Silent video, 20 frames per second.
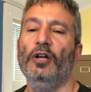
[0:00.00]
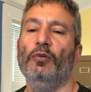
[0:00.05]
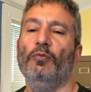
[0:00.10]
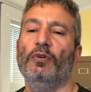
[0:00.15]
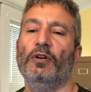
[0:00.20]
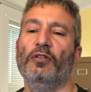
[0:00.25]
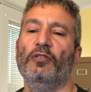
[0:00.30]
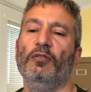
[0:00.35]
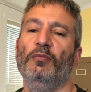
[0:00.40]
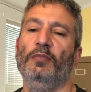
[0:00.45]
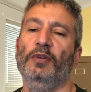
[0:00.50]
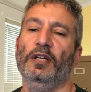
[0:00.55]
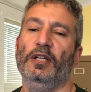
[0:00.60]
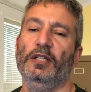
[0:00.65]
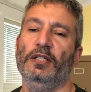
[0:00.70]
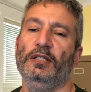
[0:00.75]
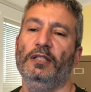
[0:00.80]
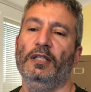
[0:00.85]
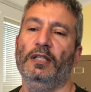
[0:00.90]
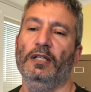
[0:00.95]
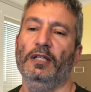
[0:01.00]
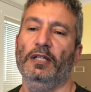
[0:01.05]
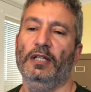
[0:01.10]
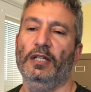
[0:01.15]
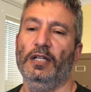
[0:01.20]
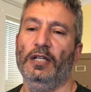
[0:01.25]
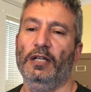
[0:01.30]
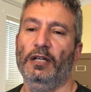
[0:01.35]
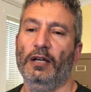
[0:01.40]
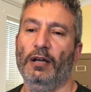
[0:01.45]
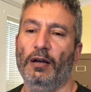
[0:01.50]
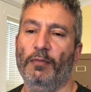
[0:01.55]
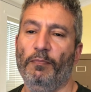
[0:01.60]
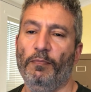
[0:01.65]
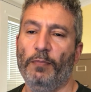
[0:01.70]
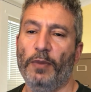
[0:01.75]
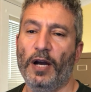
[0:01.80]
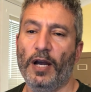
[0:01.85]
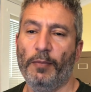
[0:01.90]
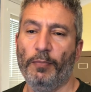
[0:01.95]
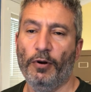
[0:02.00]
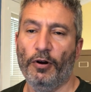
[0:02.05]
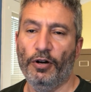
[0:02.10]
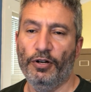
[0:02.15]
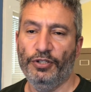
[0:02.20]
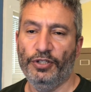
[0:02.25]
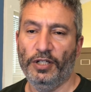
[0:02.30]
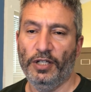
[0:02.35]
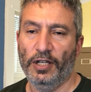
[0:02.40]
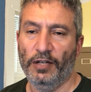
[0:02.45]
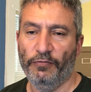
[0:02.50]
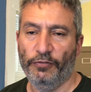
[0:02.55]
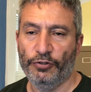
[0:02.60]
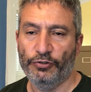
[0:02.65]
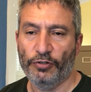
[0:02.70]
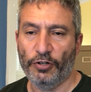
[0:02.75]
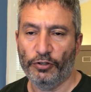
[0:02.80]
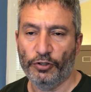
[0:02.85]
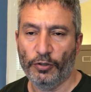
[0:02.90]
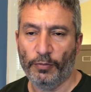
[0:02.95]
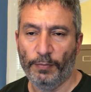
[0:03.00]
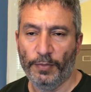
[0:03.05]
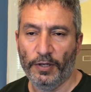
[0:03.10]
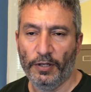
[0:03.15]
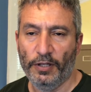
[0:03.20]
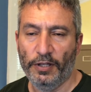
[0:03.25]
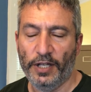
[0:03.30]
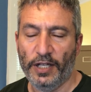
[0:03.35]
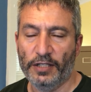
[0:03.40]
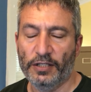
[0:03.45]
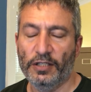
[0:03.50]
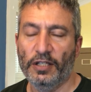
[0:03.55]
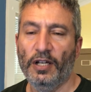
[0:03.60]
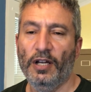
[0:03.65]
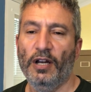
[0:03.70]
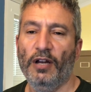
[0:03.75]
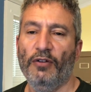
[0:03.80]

One of them is the Bipartisan Infrastructure Bill, that's